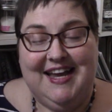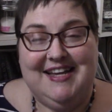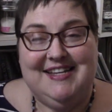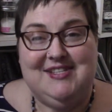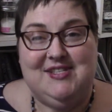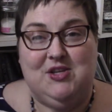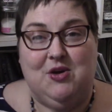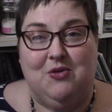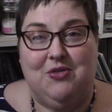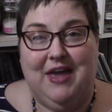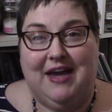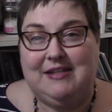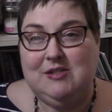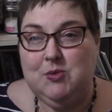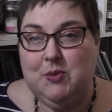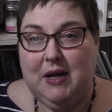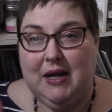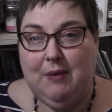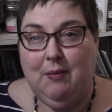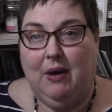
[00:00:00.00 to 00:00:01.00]
So that's
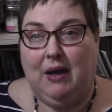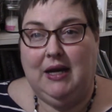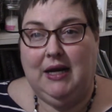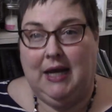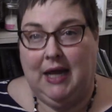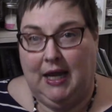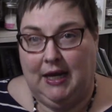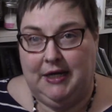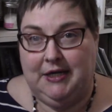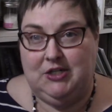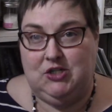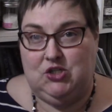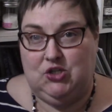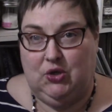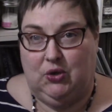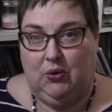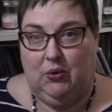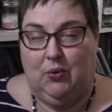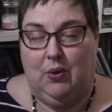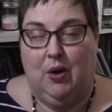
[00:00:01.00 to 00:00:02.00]
what I want to kind of
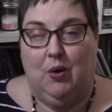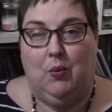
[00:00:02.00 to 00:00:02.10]
do